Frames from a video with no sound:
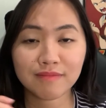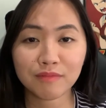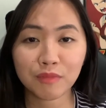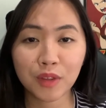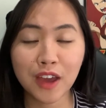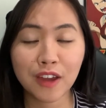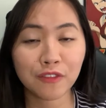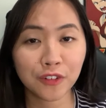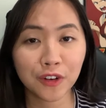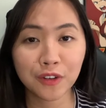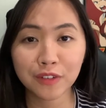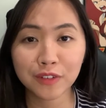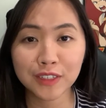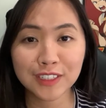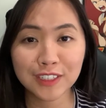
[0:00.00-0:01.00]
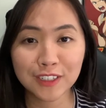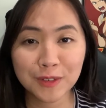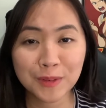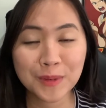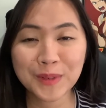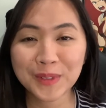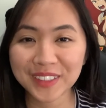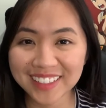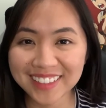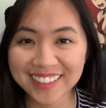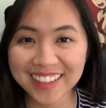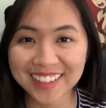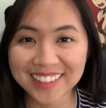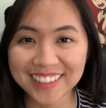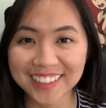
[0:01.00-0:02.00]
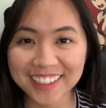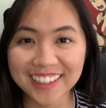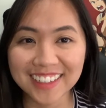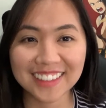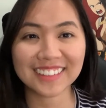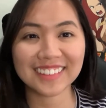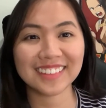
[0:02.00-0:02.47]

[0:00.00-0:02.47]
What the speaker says: without further ado, let's get started.